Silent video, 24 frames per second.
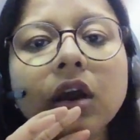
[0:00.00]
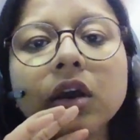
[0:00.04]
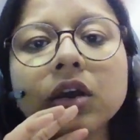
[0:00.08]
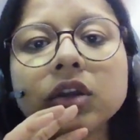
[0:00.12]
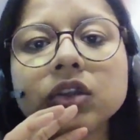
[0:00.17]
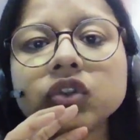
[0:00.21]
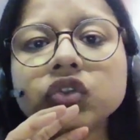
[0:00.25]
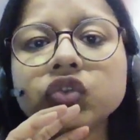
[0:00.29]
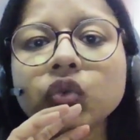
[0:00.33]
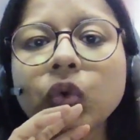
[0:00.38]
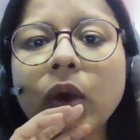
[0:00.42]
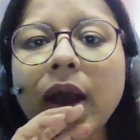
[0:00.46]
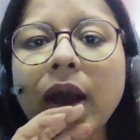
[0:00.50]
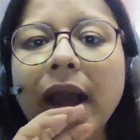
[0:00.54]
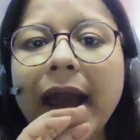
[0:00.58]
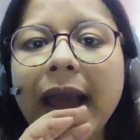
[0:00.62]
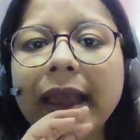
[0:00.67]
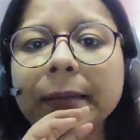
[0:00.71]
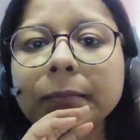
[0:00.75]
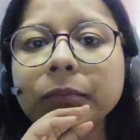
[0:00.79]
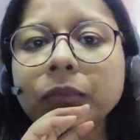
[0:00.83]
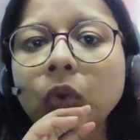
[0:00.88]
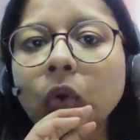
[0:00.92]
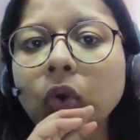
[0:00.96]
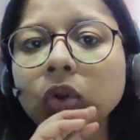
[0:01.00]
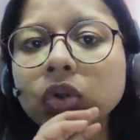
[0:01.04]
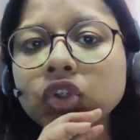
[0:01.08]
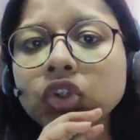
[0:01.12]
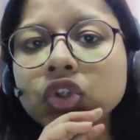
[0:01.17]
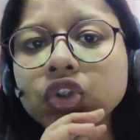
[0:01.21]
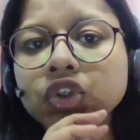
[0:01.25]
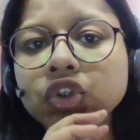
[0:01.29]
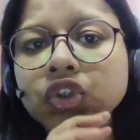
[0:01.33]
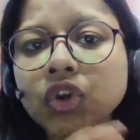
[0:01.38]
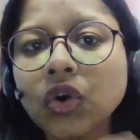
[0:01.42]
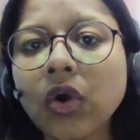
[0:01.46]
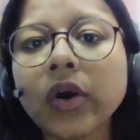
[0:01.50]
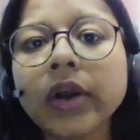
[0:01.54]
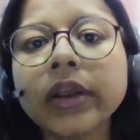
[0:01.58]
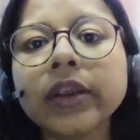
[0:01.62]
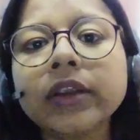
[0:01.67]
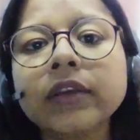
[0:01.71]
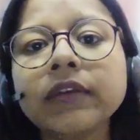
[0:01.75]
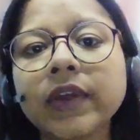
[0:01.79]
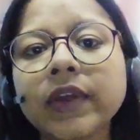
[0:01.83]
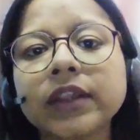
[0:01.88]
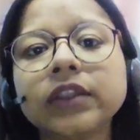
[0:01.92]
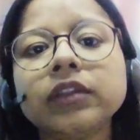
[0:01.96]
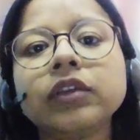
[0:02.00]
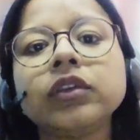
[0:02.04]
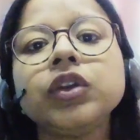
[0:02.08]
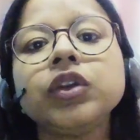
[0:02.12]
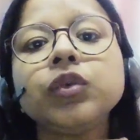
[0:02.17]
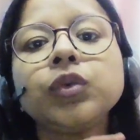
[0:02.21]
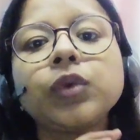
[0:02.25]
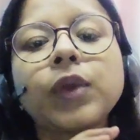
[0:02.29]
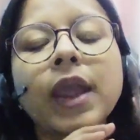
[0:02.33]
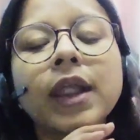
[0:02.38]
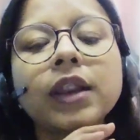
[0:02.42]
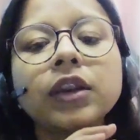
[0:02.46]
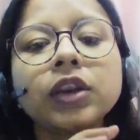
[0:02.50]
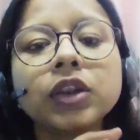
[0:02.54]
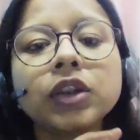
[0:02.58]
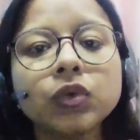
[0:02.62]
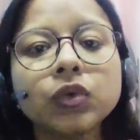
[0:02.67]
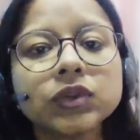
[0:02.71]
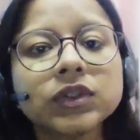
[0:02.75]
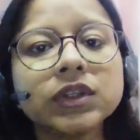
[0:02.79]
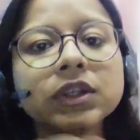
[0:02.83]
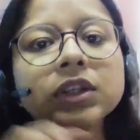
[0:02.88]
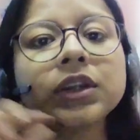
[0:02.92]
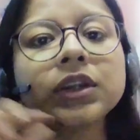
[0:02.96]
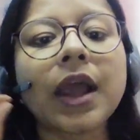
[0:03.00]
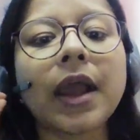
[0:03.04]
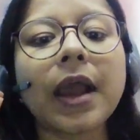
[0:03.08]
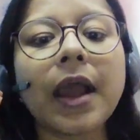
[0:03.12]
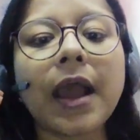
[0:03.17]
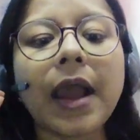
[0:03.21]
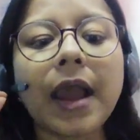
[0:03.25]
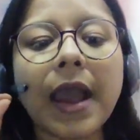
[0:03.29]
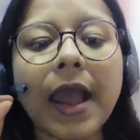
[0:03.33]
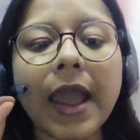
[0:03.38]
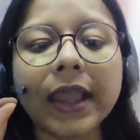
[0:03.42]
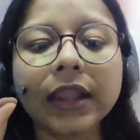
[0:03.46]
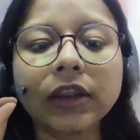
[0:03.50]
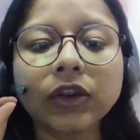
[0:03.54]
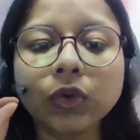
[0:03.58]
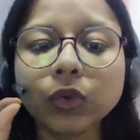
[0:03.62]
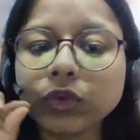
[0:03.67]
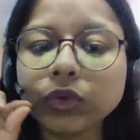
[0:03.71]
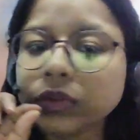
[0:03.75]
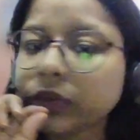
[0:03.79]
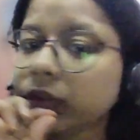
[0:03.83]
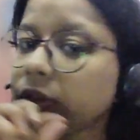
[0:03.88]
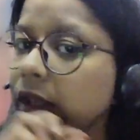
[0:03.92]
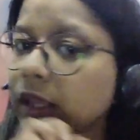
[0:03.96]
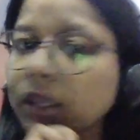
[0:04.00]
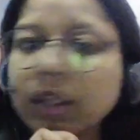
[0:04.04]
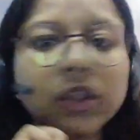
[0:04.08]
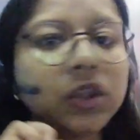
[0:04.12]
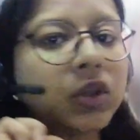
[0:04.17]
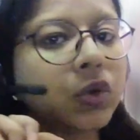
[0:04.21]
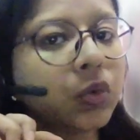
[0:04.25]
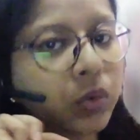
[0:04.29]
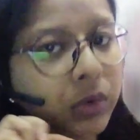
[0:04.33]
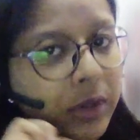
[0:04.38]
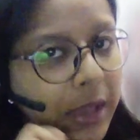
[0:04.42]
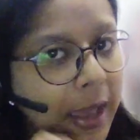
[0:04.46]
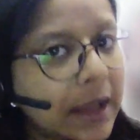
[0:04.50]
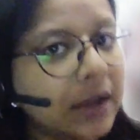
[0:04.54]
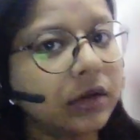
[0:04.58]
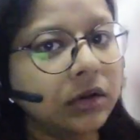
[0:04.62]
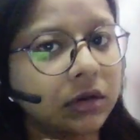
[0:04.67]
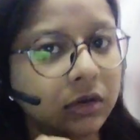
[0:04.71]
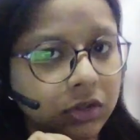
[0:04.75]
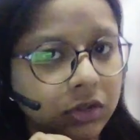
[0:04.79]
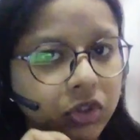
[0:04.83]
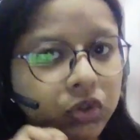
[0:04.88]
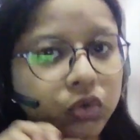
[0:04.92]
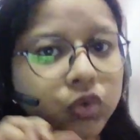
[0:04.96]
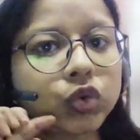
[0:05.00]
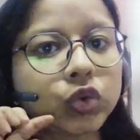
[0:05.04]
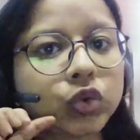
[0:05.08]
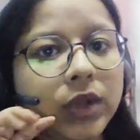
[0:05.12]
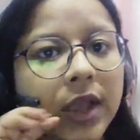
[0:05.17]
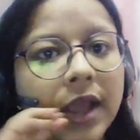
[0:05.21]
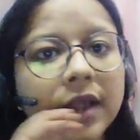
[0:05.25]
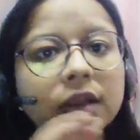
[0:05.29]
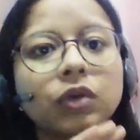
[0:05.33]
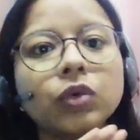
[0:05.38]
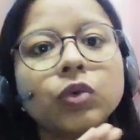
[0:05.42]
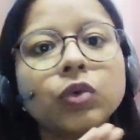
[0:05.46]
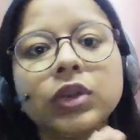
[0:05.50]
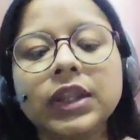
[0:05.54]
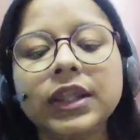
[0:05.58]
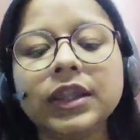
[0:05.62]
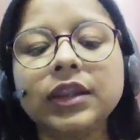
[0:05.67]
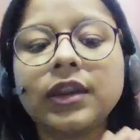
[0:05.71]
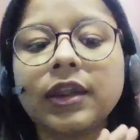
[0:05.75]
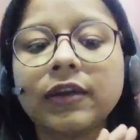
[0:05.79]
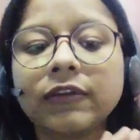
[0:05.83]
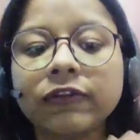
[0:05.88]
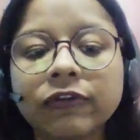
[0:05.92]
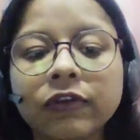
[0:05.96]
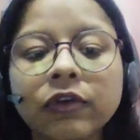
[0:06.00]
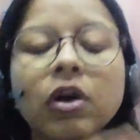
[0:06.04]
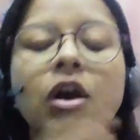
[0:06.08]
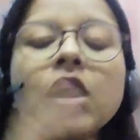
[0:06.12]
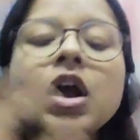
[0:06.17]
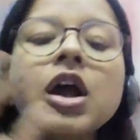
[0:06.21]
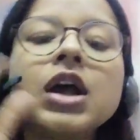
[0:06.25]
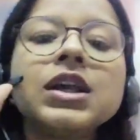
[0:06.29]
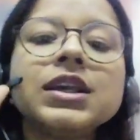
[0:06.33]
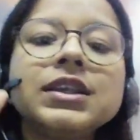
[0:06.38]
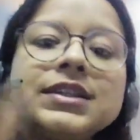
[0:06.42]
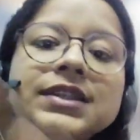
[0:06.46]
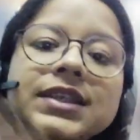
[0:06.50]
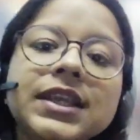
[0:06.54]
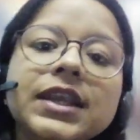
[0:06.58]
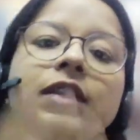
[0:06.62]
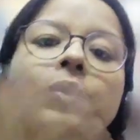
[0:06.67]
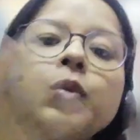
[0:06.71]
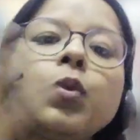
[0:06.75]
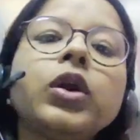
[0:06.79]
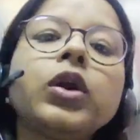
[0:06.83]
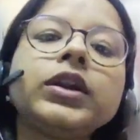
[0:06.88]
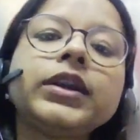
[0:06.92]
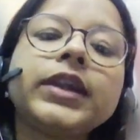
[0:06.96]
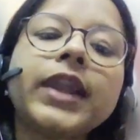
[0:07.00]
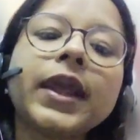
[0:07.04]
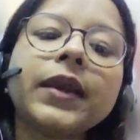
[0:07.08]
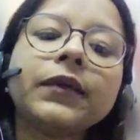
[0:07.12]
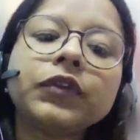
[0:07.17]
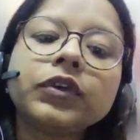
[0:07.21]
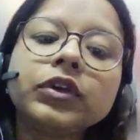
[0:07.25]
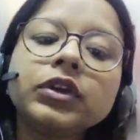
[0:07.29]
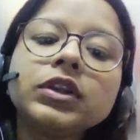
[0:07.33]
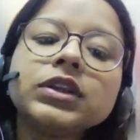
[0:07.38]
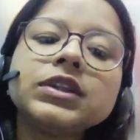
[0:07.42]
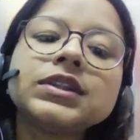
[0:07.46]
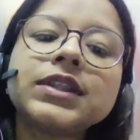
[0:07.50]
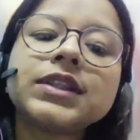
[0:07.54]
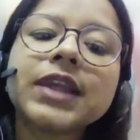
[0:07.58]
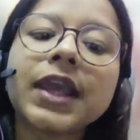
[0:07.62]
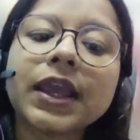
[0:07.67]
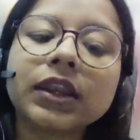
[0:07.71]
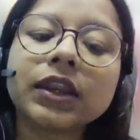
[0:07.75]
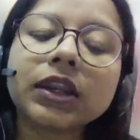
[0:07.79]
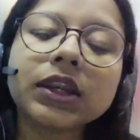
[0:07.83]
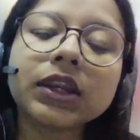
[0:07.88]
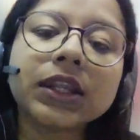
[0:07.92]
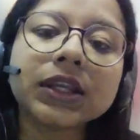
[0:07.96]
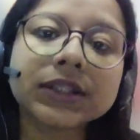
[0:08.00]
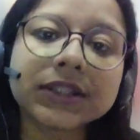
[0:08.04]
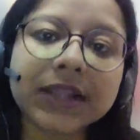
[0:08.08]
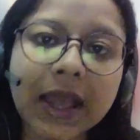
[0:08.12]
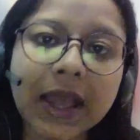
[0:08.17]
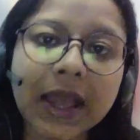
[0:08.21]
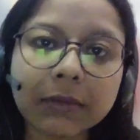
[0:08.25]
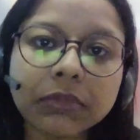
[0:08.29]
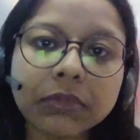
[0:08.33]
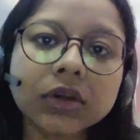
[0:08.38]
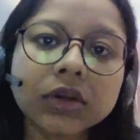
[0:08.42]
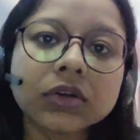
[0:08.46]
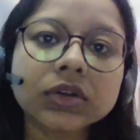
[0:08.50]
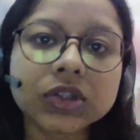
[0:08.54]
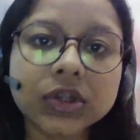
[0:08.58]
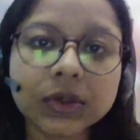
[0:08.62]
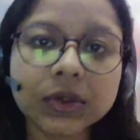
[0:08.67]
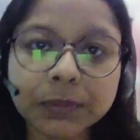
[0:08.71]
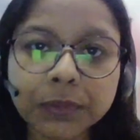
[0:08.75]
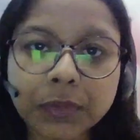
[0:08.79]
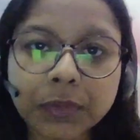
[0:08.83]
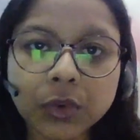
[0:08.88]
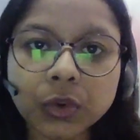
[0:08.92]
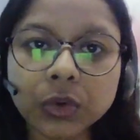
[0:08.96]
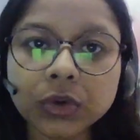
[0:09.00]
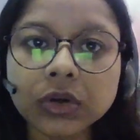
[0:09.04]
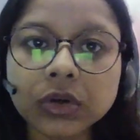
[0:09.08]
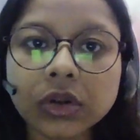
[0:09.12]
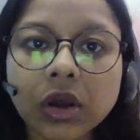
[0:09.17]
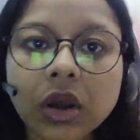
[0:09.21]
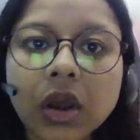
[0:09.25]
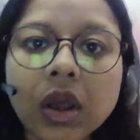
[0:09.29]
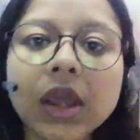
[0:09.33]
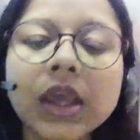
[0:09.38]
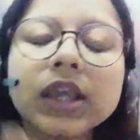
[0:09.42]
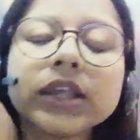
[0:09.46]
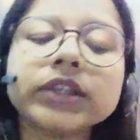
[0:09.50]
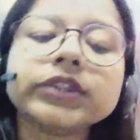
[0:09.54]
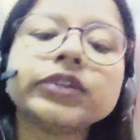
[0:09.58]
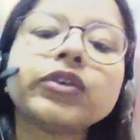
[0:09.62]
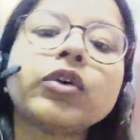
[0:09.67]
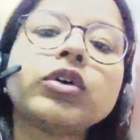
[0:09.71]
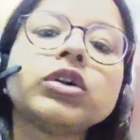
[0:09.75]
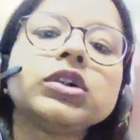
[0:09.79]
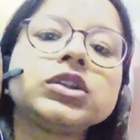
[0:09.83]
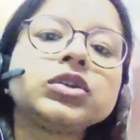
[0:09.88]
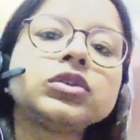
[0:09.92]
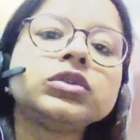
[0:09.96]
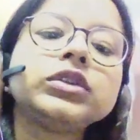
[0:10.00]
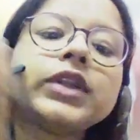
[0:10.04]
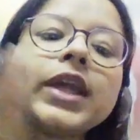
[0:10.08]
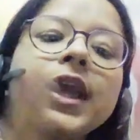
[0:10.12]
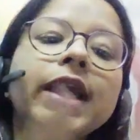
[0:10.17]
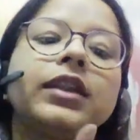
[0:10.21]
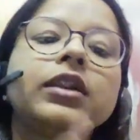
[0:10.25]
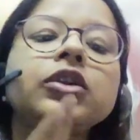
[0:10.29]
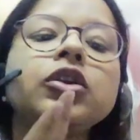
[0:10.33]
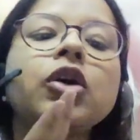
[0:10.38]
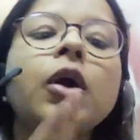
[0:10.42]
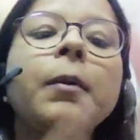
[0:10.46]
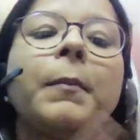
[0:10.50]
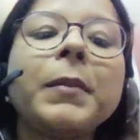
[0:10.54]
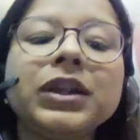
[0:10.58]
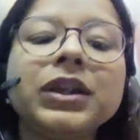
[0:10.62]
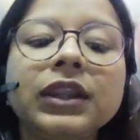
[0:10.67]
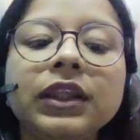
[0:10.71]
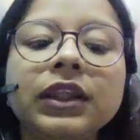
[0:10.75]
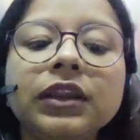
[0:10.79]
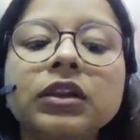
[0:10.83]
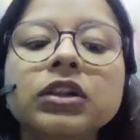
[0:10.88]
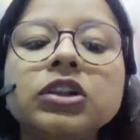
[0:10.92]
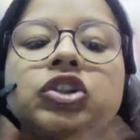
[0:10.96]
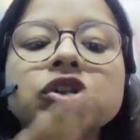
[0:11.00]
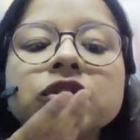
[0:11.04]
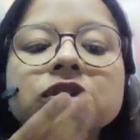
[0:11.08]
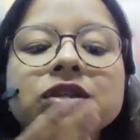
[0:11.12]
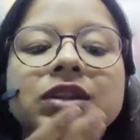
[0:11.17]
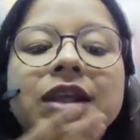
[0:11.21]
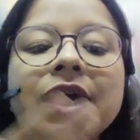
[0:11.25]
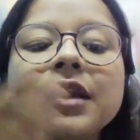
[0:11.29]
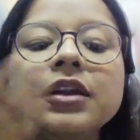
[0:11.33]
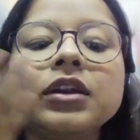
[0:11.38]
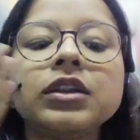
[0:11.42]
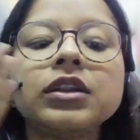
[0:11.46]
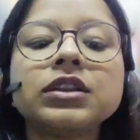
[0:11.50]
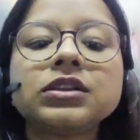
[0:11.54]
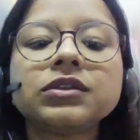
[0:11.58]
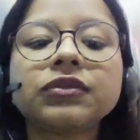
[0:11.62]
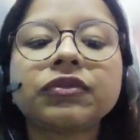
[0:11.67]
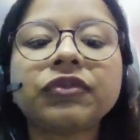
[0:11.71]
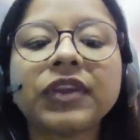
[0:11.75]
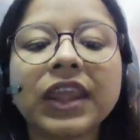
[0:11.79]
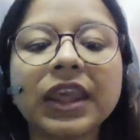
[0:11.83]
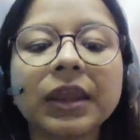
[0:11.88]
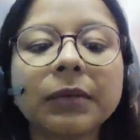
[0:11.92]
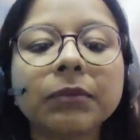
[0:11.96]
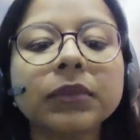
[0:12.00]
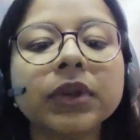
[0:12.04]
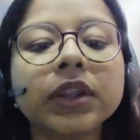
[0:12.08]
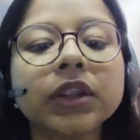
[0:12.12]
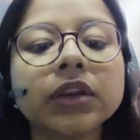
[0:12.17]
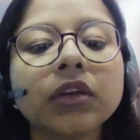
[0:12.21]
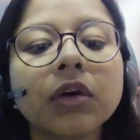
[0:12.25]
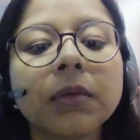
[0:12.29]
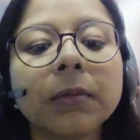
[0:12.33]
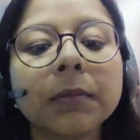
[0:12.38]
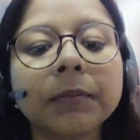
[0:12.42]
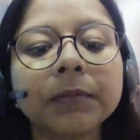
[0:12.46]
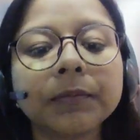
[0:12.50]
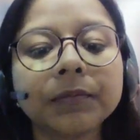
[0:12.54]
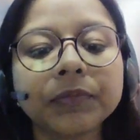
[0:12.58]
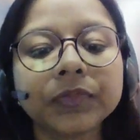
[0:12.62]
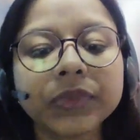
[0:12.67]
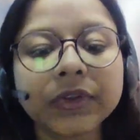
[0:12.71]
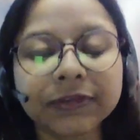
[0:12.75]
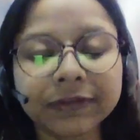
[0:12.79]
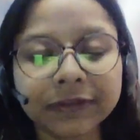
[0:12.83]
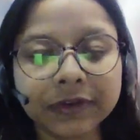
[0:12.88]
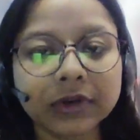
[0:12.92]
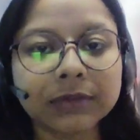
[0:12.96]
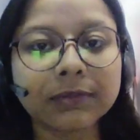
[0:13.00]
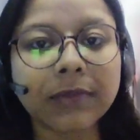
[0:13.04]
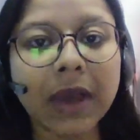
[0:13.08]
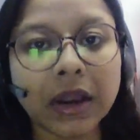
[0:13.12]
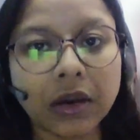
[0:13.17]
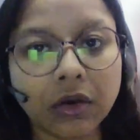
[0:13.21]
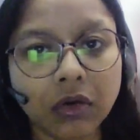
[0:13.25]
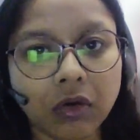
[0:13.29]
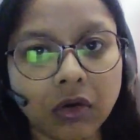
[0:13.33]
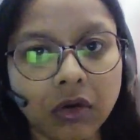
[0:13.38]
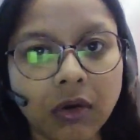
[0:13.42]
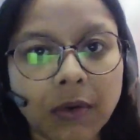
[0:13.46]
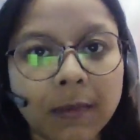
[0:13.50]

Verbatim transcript: So I am not sure whether you can use it. I don't think you can. You can only refer. See, whatever is there in examiner's report is also there in your material, just that it's framed in a different manner.